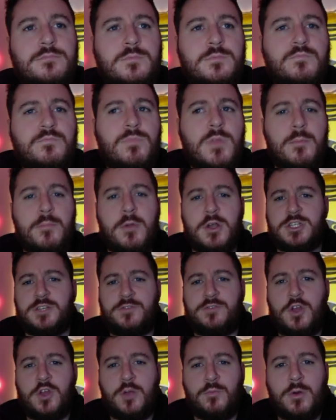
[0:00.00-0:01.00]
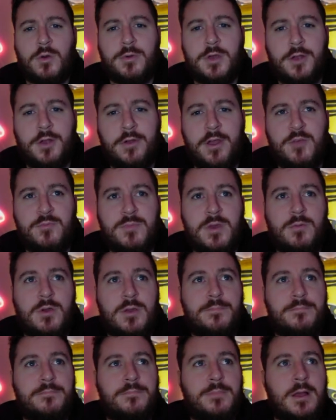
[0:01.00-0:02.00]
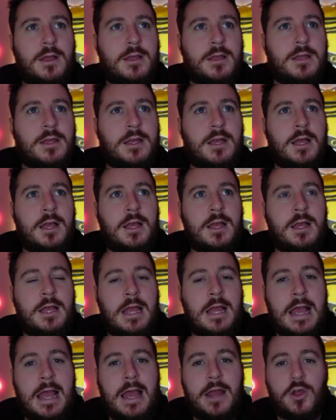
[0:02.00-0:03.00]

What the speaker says: Most of you can probably agree with me. It